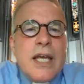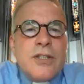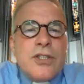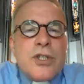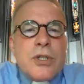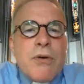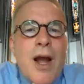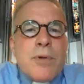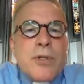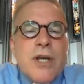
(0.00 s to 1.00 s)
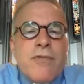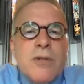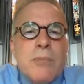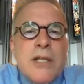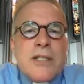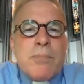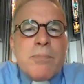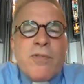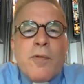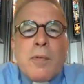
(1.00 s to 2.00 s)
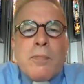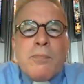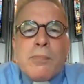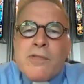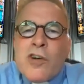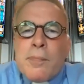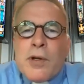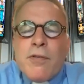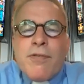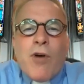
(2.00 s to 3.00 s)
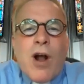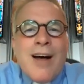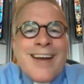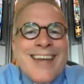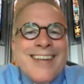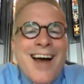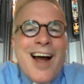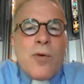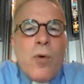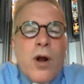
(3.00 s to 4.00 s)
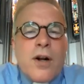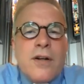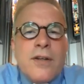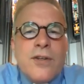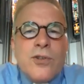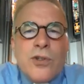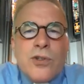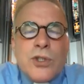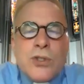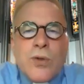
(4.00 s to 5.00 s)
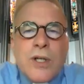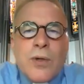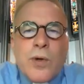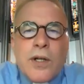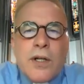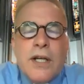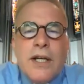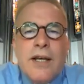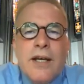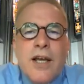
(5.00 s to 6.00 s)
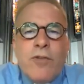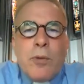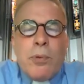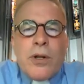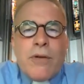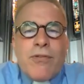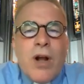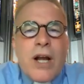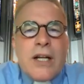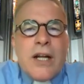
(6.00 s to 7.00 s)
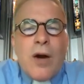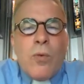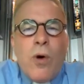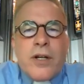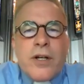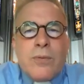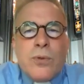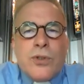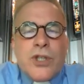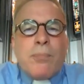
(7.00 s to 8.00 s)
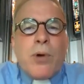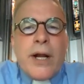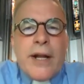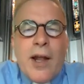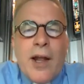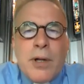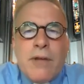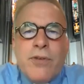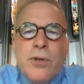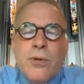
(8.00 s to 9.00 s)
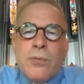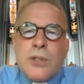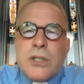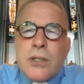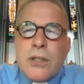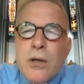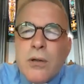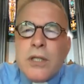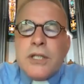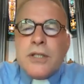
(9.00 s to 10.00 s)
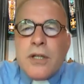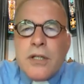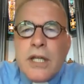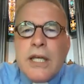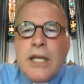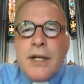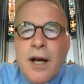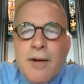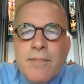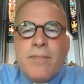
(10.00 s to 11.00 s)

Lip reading: She described herself to me as the proverbial frog in the hot water. You know the story where if you put a frog in hot water, it will jump right out. But if you slowly turn the heat up,